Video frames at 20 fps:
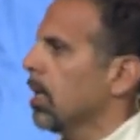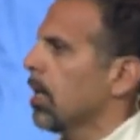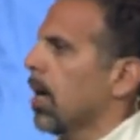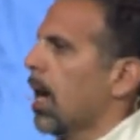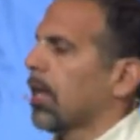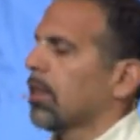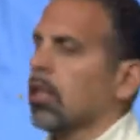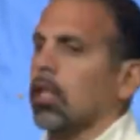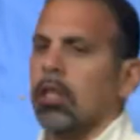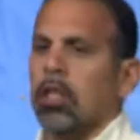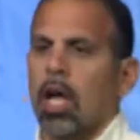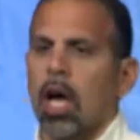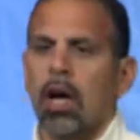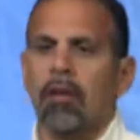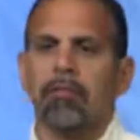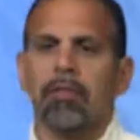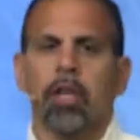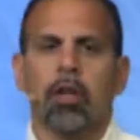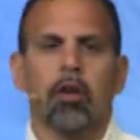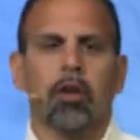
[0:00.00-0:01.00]
and the
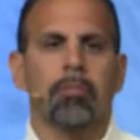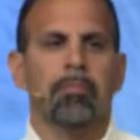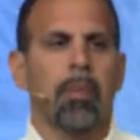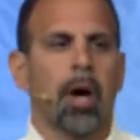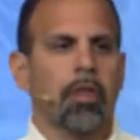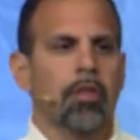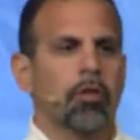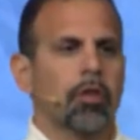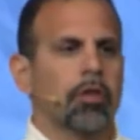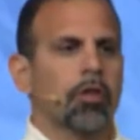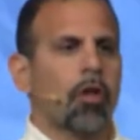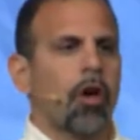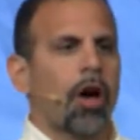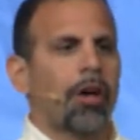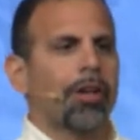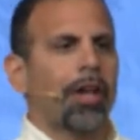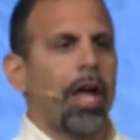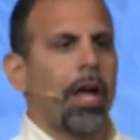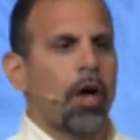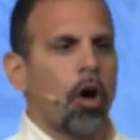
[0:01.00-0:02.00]
love that her mother-in-law,
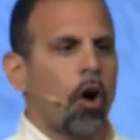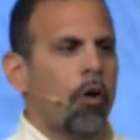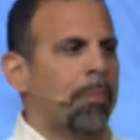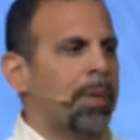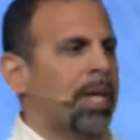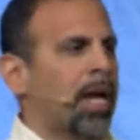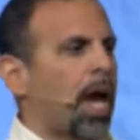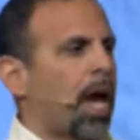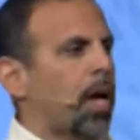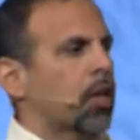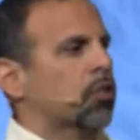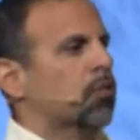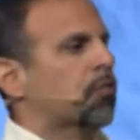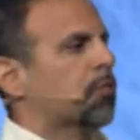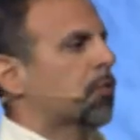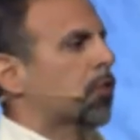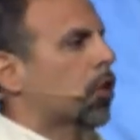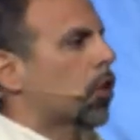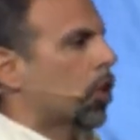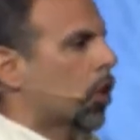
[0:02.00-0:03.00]
Naomi, has
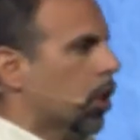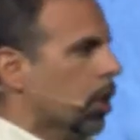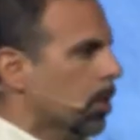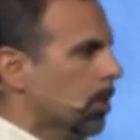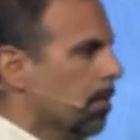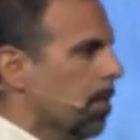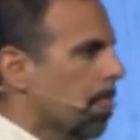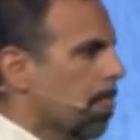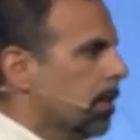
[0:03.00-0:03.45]
for her.